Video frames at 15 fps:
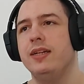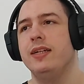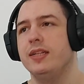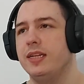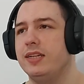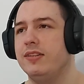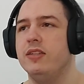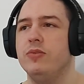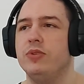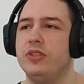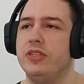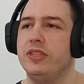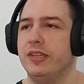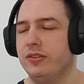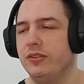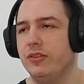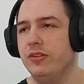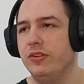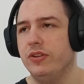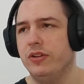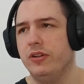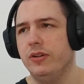I think we checked out
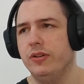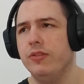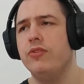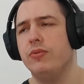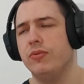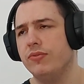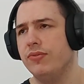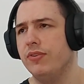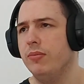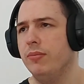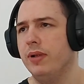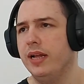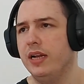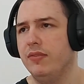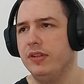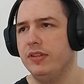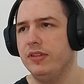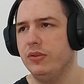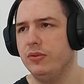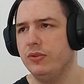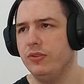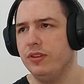another song from
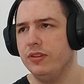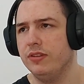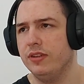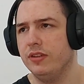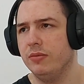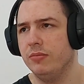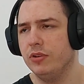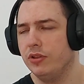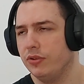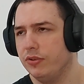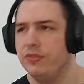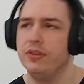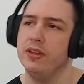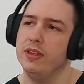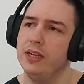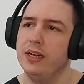Avataro Sentai Donbrothers.